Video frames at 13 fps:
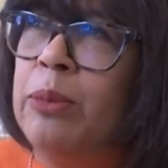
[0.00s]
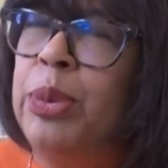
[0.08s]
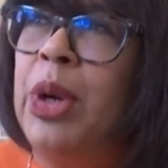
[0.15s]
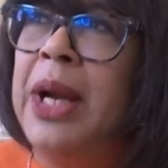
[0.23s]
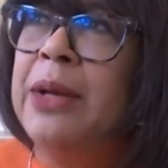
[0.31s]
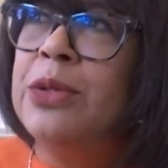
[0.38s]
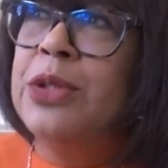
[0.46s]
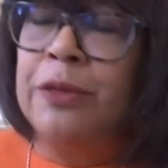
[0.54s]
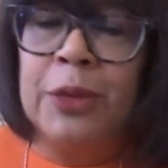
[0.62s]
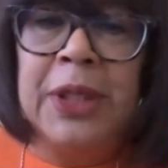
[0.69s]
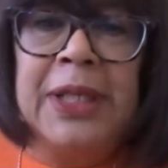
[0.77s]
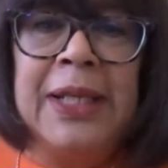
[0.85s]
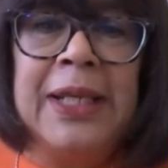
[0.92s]
proud
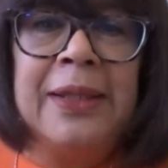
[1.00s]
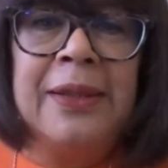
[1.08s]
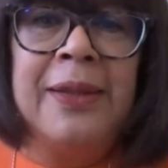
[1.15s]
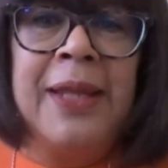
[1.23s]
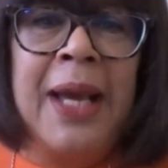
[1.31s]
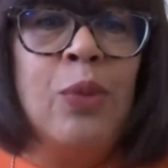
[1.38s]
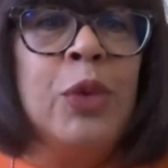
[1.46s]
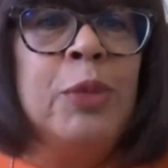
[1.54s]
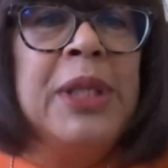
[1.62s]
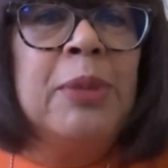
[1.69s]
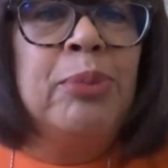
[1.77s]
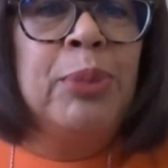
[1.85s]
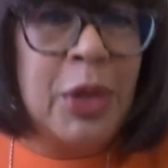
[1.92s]
of, really? That would
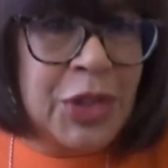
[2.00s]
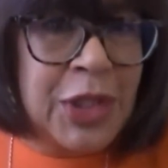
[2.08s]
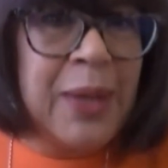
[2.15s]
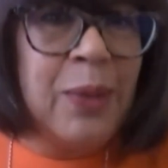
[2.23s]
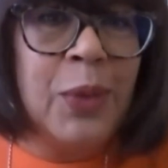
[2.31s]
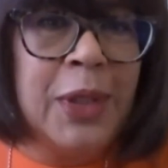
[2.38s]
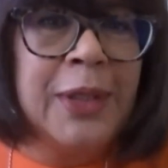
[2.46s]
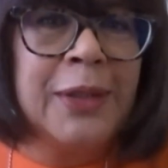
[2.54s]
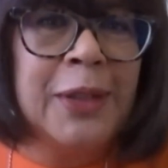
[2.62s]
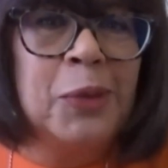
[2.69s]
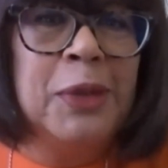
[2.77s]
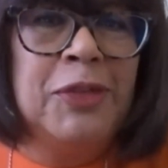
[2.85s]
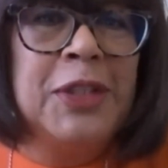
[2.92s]
be the project work
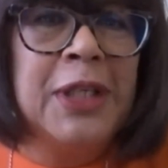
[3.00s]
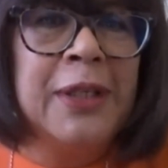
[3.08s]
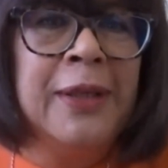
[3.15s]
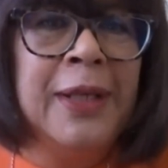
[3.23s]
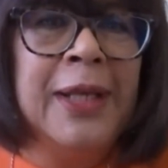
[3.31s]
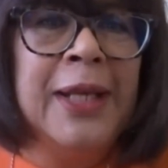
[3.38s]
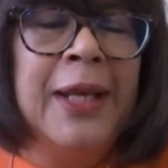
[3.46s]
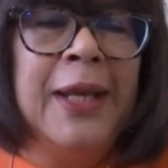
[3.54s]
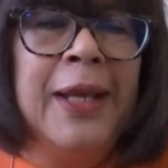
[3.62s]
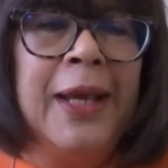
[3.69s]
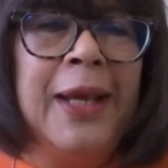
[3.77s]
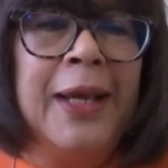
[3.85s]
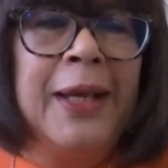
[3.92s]
that we've done.
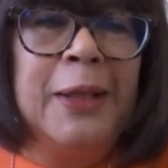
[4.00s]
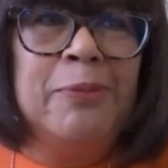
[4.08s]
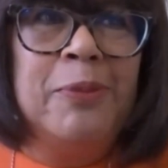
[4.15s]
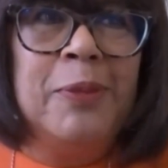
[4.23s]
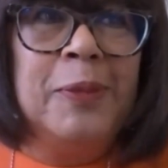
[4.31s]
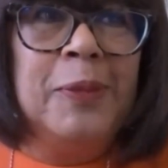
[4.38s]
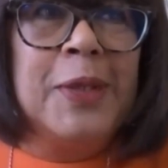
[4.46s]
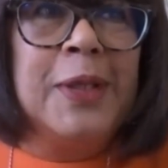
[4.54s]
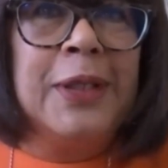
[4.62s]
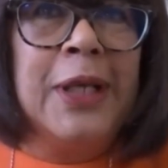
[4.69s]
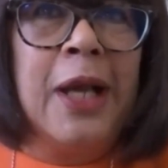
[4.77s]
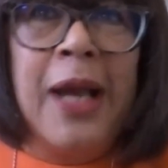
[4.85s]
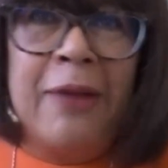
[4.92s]

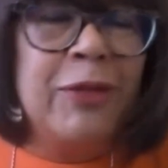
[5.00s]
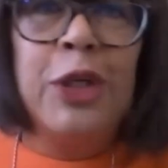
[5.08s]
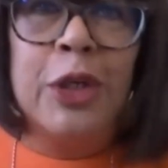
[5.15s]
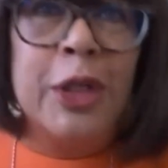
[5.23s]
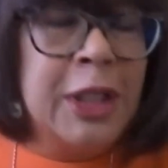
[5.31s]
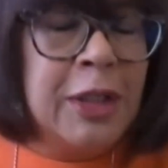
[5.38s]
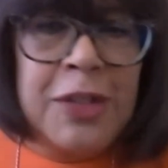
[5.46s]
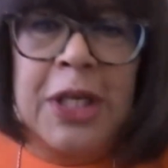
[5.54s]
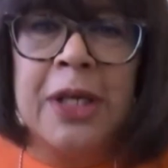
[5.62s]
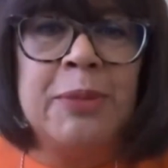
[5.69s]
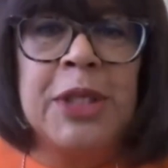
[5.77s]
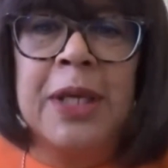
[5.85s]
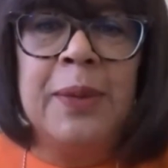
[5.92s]
I haven't got enough
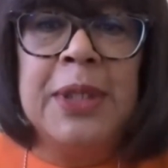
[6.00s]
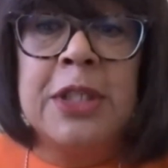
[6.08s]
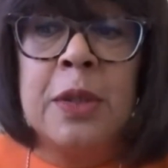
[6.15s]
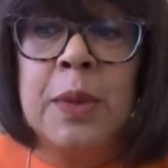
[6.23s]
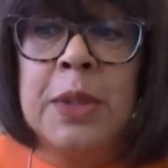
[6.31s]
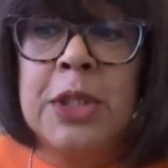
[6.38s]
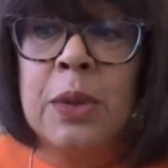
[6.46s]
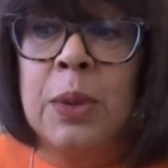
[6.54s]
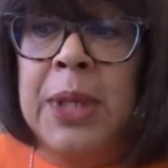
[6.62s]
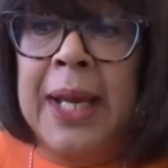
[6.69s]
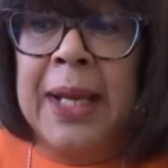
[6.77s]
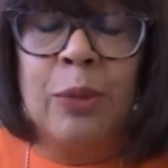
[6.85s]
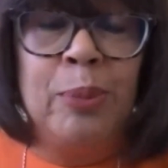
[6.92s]
time to go into it all
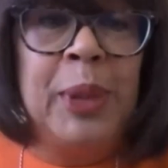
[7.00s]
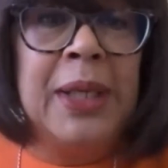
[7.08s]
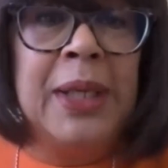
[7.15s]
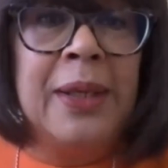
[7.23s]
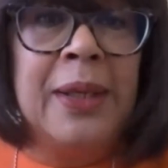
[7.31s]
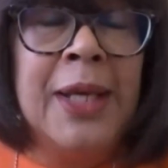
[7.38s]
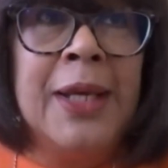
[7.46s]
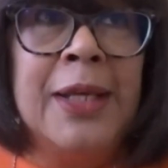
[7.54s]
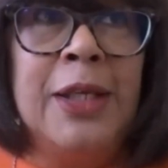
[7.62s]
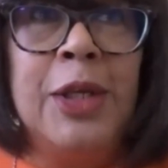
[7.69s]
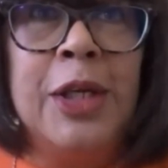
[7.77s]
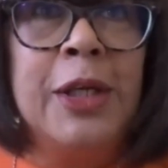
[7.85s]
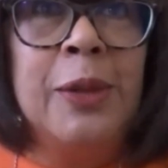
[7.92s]
now, but,
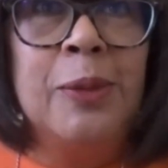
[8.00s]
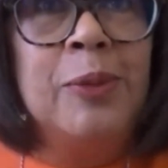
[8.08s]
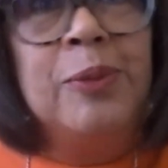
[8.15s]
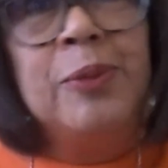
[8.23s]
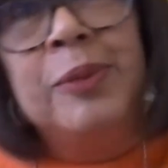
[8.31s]
you know,